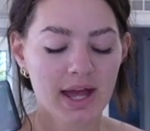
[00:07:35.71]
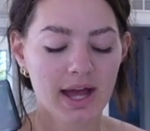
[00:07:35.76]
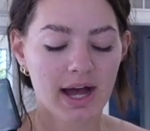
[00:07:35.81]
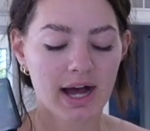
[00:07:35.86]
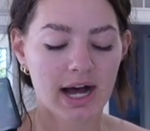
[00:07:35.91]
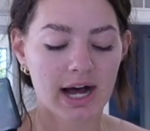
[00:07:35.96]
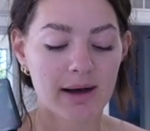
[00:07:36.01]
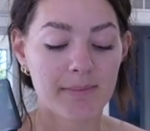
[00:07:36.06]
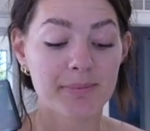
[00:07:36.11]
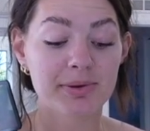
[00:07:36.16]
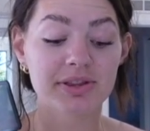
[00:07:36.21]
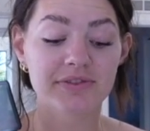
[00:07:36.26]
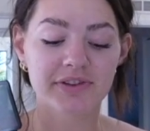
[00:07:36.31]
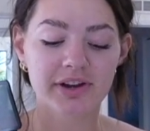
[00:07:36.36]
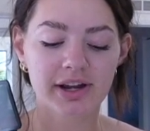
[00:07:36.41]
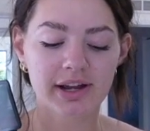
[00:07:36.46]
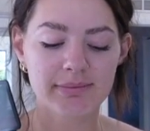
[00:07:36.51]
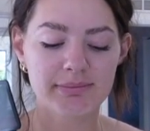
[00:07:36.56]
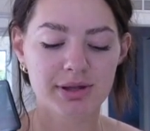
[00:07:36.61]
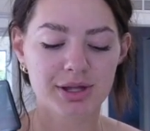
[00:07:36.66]
But the
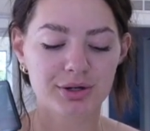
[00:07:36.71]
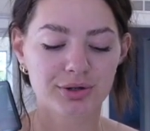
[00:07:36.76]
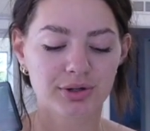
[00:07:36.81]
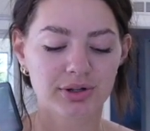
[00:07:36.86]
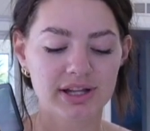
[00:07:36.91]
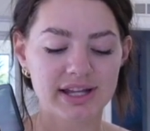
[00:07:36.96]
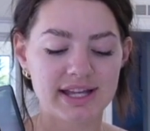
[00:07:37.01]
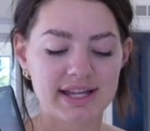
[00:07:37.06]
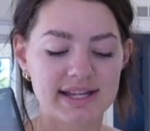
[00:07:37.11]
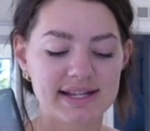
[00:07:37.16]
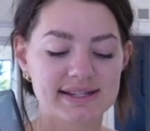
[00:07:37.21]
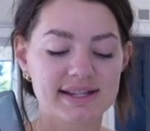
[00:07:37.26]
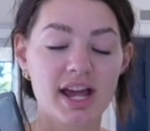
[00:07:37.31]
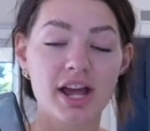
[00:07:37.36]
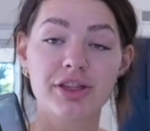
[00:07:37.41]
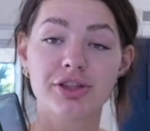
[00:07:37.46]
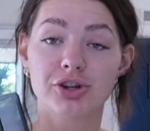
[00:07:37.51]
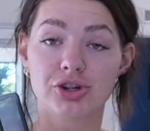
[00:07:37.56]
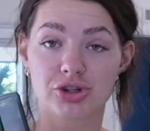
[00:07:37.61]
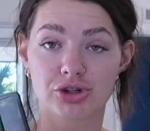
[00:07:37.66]
very middle is
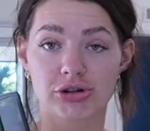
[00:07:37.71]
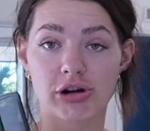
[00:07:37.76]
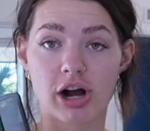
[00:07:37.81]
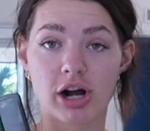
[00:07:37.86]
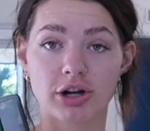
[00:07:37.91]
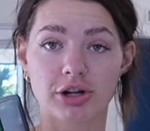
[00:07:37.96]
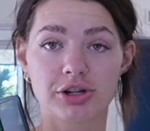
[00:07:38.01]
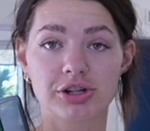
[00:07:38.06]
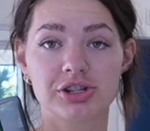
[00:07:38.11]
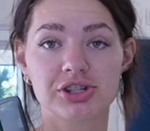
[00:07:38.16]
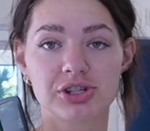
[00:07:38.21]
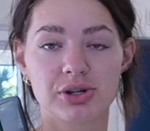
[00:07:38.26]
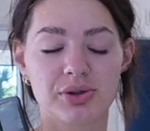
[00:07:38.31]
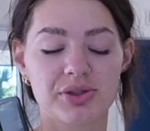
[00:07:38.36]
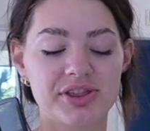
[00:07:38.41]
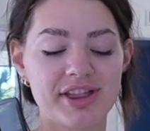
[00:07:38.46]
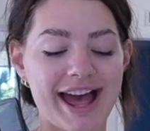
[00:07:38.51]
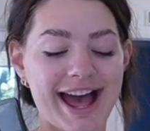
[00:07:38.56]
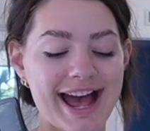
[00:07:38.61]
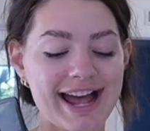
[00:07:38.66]
the trunk.
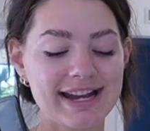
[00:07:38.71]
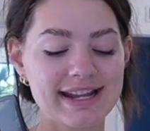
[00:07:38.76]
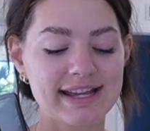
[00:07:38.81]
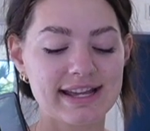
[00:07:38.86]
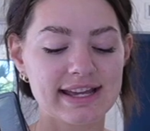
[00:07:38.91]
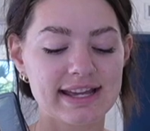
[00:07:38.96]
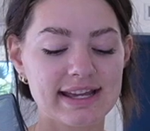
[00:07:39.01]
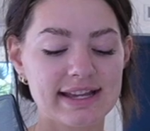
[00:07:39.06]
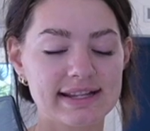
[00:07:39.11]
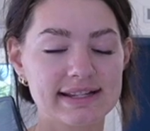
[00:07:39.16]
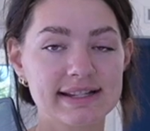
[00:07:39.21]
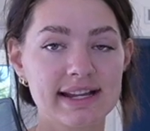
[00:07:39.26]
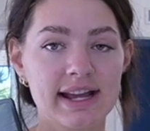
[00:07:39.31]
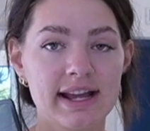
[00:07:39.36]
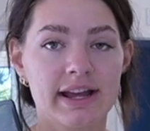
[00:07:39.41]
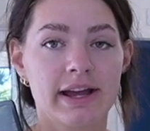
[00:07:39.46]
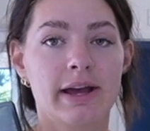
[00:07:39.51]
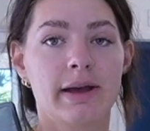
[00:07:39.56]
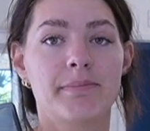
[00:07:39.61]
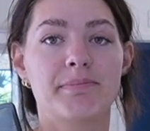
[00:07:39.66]
So that is
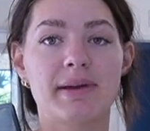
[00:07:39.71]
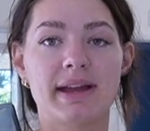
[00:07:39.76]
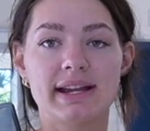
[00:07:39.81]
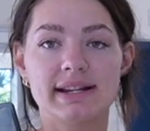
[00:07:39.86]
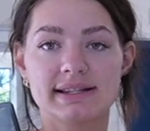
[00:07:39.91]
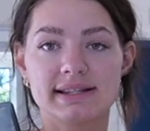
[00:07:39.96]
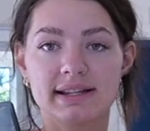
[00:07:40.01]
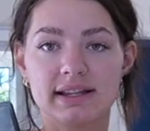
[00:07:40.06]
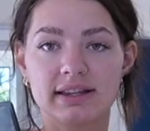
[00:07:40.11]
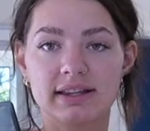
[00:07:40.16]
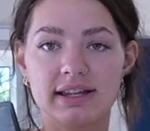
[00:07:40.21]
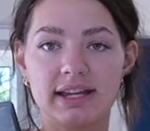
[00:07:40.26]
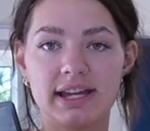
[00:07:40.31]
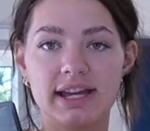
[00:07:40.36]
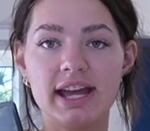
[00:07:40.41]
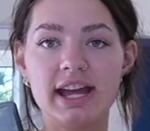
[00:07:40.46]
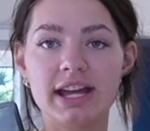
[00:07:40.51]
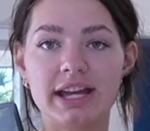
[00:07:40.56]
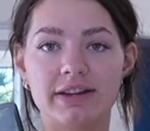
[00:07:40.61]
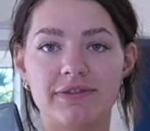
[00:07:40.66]

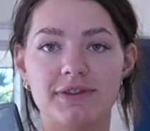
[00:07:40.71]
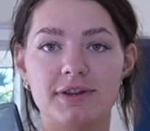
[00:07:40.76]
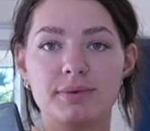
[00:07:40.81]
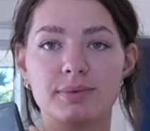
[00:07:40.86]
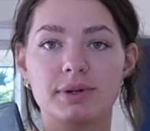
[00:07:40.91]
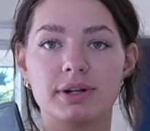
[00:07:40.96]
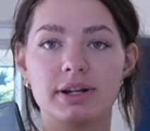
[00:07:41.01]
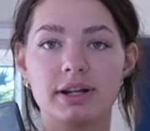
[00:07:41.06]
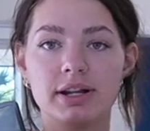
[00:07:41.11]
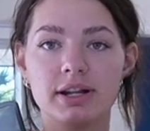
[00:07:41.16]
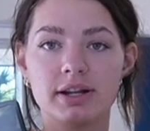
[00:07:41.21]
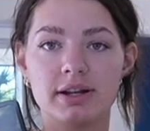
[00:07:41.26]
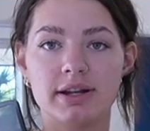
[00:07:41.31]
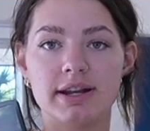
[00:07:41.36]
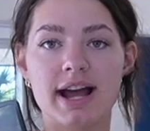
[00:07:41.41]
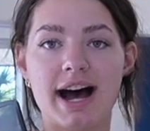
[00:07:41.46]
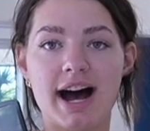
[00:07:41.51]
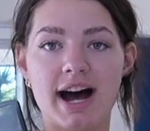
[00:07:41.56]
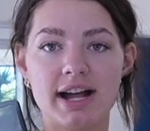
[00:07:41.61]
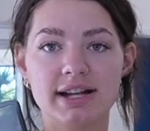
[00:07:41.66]
basically if you would
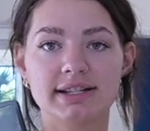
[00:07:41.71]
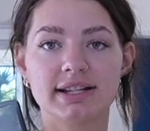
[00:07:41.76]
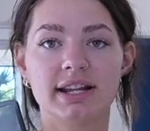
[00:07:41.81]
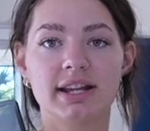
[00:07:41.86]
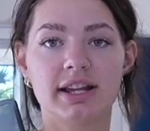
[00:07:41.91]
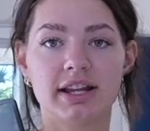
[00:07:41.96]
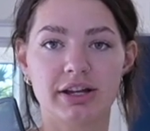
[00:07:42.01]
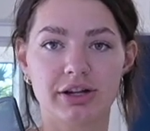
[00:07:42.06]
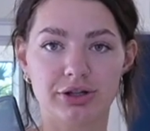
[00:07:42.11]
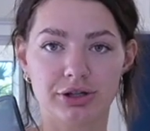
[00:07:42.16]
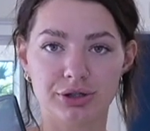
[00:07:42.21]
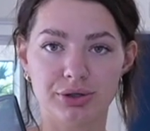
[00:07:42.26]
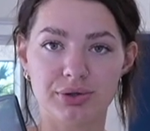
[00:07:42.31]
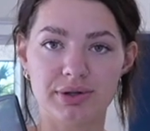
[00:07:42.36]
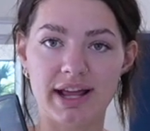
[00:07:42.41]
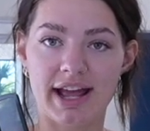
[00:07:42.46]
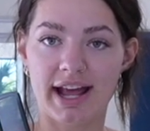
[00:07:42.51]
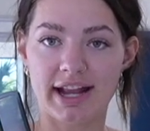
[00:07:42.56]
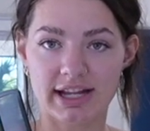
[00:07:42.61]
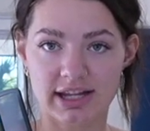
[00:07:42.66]
not
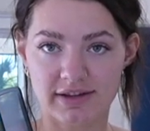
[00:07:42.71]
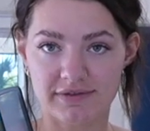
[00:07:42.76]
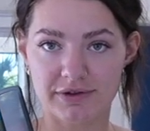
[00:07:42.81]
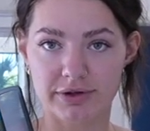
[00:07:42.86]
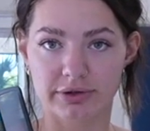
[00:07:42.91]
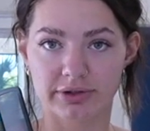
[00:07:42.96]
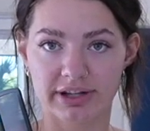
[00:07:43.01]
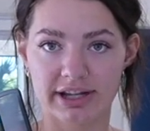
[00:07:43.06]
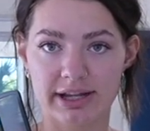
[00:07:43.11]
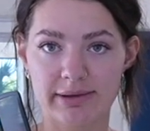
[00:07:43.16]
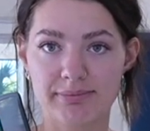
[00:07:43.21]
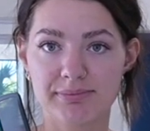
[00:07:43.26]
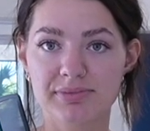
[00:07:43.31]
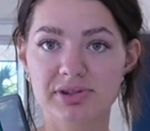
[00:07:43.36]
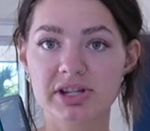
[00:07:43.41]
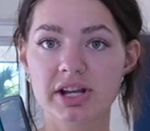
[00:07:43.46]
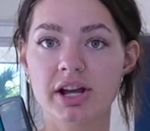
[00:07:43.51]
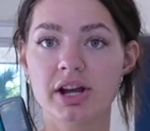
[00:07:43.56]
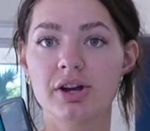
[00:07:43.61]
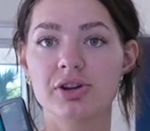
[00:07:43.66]
include any of your
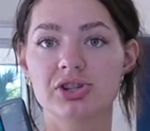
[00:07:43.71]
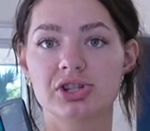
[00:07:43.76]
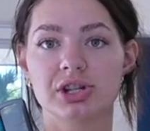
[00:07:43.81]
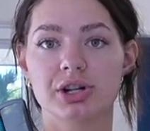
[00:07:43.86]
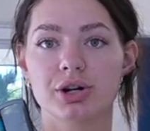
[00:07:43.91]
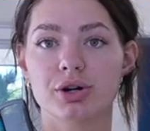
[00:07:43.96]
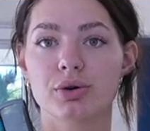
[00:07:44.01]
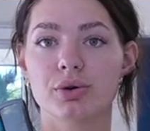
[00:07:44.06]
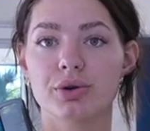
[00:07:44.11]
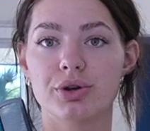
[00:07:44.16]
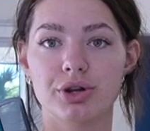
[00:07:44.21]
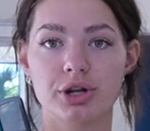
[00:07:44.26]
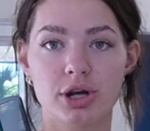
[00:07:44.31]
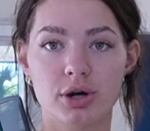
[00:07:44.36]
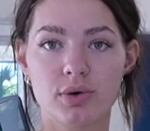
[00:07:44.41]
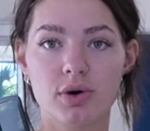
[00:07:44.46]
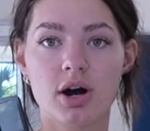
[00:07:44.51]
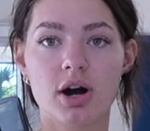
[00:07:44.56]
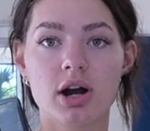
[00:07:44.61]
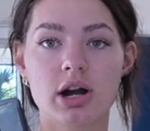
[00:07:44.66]
limbs, so
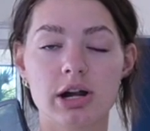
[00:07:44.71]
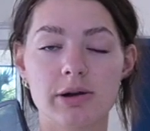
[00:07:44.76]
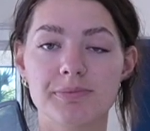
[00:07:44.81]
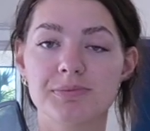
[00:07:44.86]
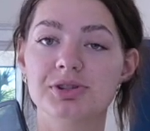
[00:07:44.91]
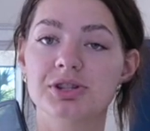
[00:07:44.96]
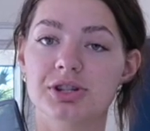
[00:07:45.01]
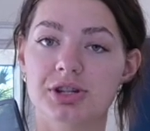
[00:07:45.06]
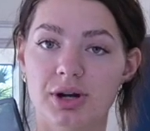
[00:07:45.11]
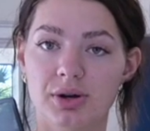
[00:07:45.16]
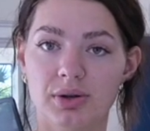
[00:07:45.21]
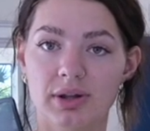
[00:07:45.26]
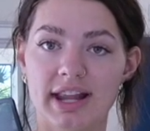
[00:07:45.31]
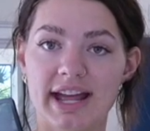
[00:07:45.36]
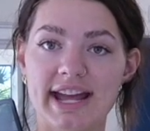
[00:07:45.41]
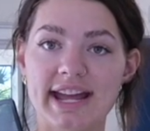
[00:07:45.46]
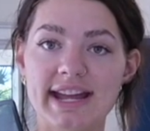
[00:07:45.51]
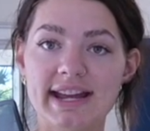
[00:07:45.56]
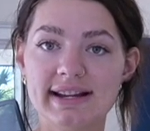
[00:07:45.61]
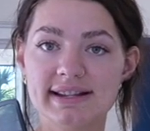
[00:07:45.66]
no arms, no
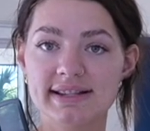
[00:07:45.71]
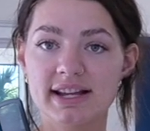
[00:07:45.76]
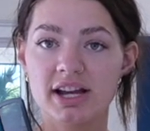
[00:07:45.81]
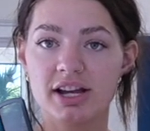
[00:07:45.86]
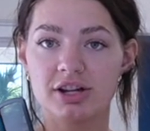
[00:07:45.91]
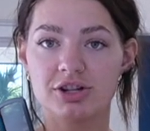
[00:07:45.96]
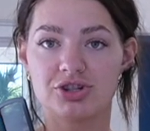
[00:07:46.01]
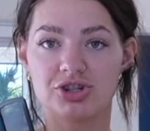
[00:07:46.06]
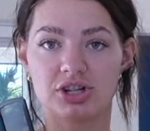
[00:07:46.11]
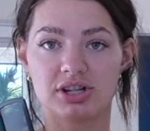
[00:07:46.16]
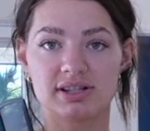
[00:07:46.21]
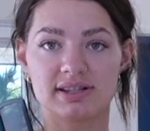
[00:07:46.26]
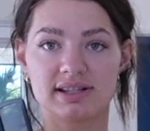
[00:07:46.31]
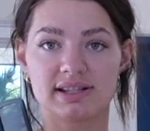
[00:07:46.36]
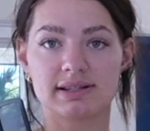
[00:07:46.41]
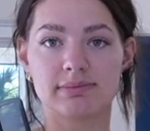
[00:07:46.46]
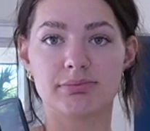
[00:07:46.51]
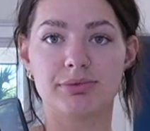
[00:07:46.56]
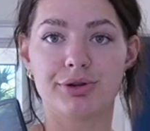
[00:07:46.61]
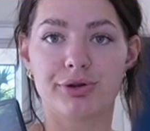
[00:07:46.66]
legs, just
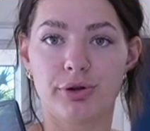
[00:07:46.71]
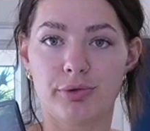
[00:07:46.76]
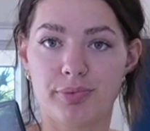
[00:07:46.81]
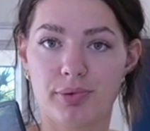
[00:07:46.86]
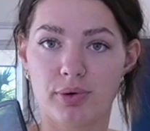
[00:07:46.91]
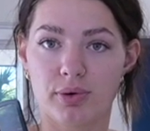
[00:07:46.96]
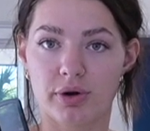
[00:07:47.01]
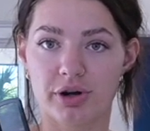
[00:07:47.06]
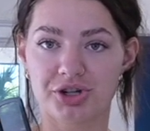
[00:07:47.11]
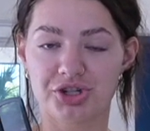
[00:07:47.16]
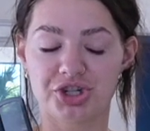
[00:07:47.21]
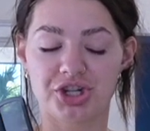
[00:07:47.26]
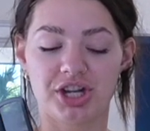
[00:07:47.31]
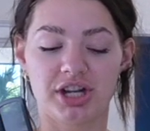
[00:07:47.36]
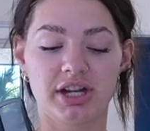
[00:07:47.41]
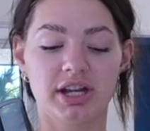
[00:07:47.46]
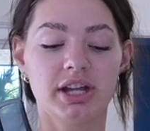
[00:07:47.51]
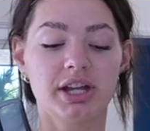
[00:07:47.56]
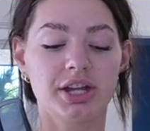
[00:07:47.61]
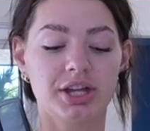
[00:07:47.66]
this middle
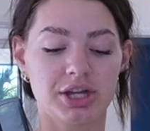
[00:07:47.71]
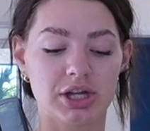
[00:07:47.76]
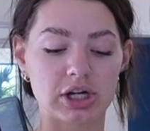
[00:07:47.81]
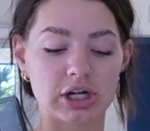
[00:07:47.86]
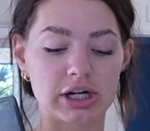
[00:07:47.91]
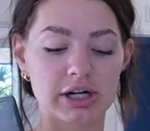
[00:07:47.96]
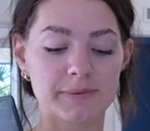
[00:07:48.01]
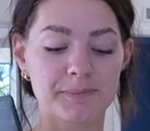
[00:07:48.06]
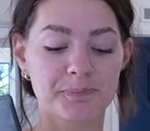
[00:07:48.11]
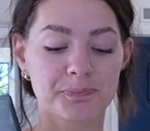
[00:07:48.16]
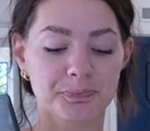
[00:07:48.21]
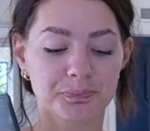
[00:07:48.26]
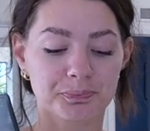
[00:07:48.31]
portion here.